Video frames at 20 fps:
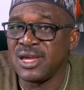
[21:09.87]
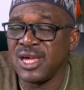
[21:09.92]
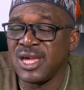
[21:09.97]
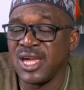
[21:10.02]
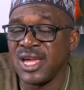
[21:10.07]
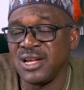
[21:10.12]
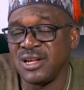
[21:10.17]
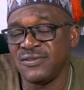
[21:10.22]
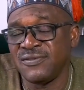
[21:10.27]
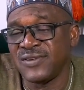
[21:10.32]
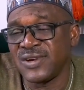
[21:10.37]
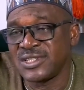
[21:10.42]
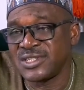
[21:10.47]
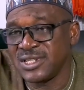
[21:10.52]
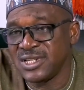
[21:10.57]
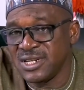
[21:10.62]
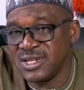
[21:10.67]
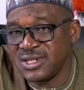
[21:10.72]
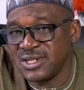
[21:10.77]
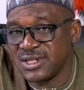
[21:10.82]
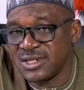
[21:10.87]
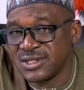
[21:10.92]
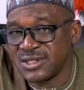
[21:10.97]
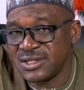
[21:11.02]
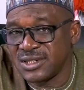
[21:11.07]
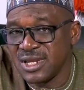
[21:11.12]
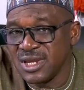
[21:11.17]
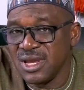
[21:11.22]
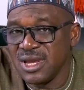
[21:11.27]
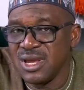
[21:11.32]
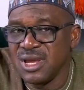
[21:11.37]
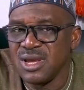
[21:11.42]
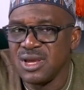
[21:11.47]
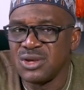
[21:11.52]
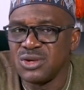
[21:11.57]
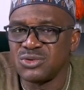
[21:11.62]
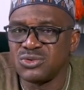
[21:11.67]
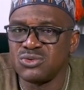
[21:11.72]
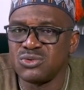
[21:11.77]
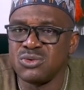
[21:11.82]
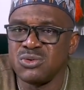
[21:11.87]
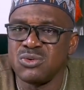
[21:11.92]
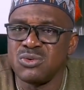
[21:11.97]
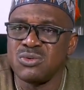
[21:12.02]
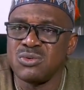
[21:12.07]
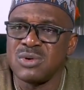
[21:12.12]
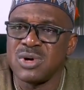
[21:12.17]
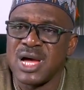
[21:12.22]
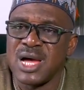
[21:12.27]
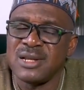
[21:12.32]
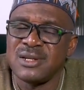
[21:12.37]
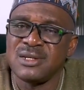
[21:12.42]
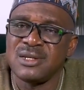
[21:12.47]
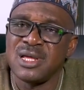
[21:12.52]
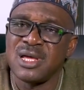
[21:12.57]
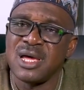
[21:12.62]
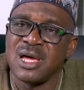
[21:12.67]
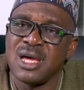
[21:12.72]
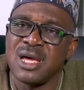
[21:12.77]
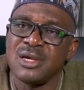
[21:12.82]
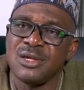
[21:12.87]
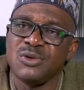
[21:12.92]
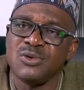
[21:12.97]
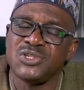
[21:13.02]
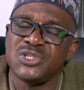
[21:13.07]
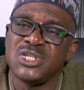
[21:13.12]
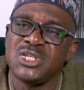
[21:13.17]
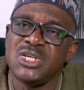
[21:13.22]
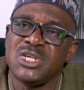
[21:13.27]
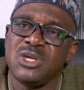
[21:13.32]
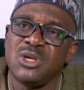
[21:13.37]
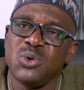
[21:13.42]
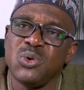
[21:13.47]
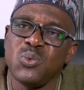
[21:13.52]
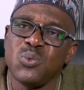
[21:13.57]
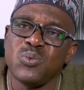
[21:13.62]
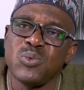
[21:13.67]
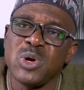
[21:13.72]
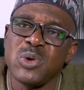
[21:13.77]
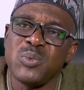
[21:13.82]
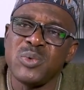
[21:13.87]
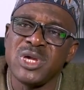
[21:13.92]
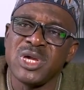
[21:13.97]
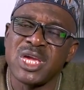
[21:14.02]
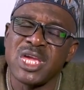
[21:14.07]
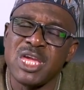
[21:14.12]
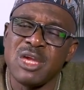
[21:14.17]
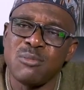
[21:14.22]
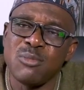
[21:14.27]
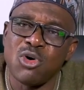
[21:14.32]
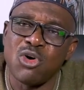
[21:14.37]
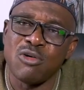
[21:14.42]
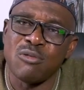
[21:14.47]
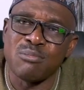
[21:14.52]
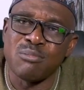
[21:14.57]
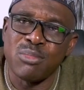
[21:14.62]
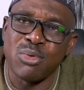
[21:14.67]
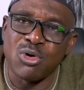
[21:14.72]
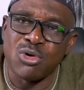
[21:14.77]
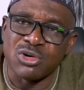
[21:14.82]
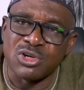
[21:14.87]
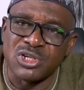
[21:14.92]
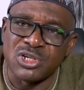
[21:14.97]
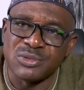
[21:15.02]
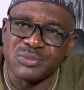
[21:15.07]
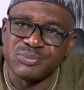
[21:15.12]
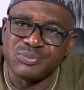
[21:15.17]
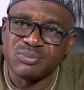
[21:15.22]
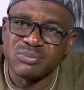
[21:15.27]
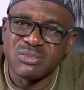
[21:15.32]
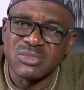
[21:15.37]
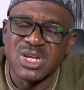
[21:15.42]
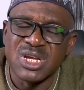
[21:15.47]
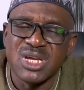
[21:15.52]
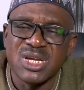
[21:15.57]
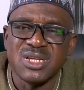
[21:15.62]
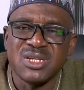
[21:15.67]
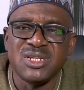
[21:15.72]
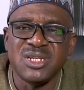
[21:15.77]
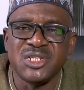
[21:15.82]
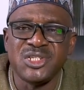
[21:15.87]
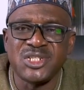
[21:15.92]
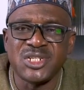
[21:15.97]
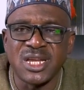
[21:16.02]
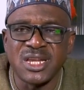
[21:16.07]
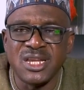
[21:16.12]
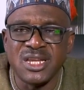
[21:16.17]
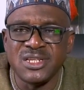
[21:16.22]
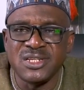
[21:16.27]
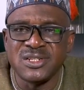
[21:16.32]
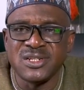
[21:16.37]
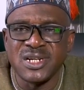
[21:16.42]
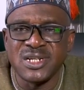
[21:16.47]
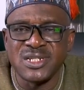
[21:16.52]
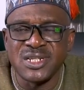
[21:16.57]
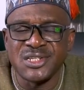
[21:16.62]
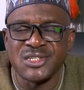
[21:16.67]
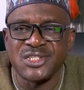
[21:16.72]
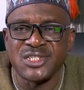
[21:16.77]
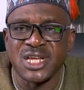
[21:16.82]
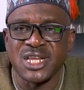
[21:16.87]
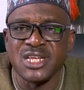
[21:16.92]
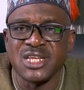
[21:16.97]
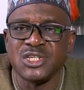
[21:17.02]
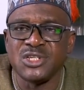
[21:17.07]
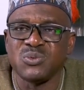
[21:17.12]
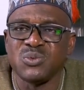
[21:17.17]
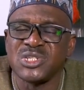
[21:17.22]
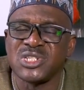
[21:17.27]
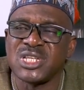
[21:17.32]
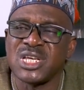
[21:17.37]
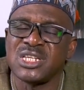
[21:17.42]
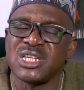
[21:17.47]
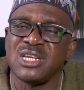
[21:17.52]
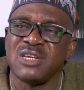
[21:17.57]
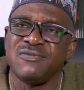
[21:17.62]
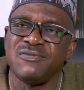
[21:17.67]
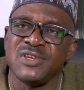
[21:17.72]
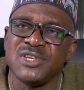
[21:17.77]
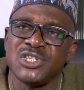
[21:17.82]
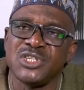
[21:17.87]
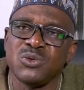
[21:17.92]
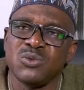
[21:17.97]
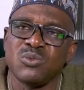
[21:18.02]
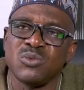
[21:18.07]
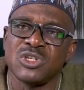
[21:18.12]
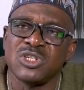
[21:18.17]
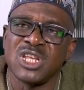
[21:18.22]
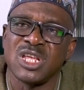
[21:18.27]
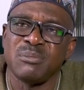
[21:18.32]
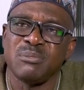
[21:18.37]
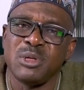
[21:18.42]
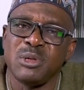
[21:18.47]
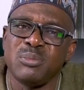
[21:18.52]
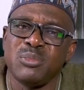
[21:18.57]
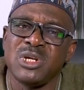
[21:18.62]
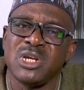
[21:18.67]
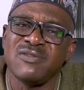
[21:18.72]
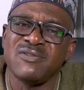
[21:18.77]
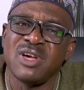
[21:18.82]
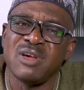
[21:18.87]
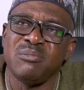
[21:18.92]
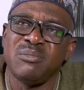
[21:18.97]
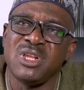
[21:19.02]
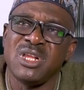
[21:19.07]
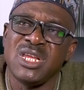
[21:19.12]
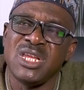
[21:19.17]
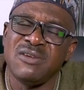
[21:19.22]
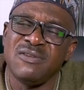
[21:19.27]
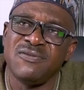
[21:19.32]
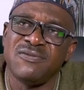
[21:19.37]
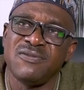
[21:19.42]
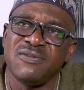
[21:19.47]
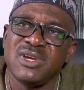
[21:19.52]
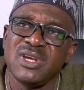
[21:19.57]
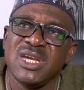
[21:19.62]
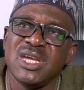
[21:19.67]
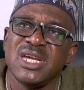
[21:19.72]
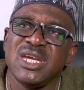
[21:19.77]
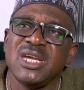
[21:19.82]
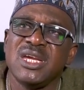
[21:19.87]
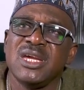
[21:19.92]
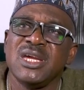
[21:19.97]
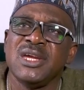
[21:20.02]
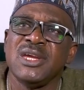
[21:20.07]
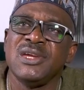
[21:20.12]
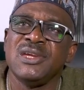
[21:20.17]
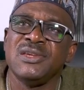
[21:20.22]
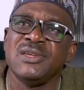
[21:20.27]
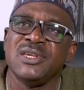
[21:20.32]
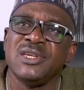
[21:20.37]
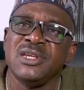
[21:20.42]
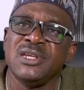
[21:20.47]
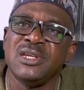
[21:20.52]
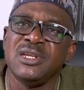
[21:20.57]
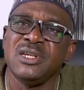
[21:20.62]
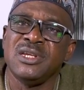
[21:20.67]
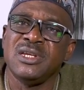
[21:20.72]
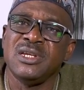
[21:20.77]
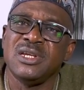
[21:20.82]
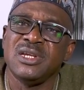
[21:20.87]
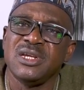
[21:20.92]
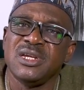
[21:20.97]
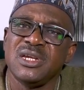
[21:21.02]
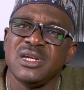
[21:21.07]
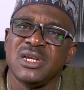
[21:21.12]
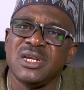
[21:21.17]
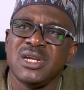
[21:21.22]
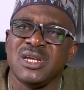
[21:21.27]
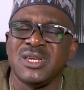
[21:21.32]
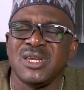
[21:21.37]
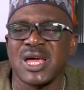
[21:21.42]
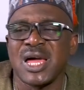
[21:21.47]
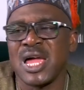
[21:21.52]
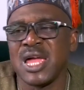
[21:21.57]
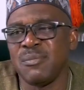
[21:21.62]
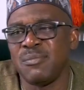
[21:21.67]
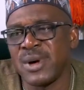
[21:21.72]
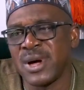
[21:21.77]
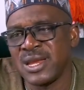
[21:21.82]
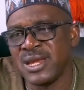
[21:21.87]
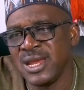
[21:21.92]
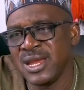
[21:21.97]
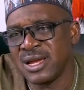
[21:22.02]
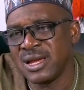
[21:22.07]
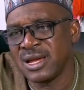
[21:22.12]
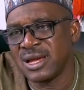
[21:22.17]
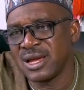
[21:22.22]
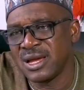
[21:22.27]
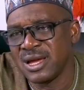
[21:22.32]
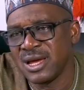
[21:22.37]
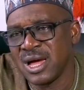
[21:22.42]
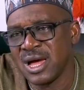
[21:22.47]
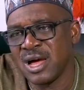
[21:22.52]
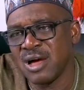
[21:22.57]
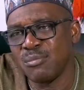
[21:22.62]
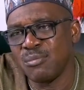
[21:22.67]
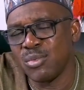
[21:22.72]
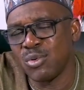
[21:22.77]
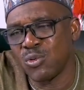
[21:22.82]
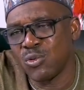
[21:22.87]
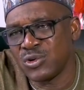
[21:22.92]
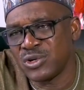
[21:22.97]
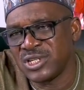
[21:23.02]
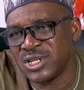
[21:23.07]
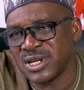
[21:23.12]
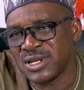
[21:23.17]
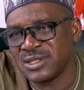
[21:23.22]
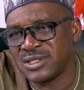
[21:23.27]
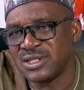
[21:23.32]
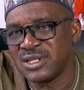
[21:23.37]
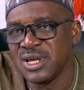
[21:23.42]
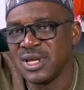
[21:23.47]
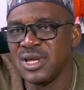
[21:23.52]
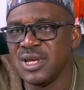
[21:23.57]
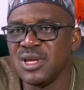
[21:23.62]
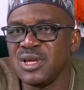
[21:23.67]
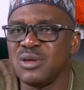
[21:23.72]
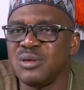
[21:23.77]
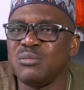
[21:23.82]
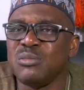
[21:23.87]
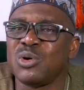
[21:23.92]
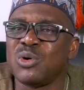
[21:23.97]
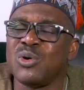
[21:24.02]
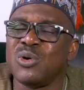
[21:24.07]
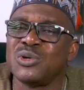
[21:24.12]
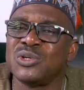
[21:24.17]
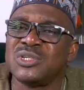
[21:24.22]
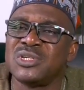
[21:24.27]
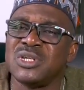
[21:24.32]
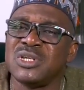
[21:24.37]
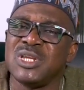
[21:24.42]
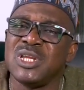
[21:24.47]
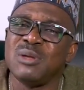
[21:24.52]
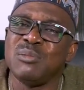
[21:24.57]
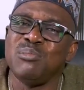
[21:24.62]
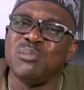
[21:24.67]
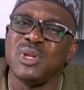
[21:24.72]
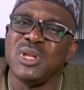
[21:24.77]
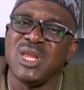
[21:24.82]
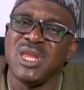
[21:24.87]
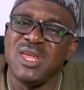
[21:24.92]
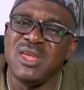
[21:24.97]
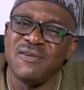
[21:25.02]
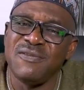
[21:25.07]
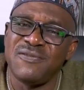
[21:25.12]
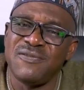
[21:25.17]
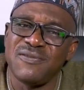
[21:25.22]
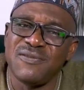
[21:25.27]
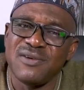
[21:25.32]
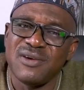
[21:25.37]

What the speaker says: health facilities. So, and you see, when we came on board, the greatest challenge we started facing was that people never believed in IPADEC project, because they believe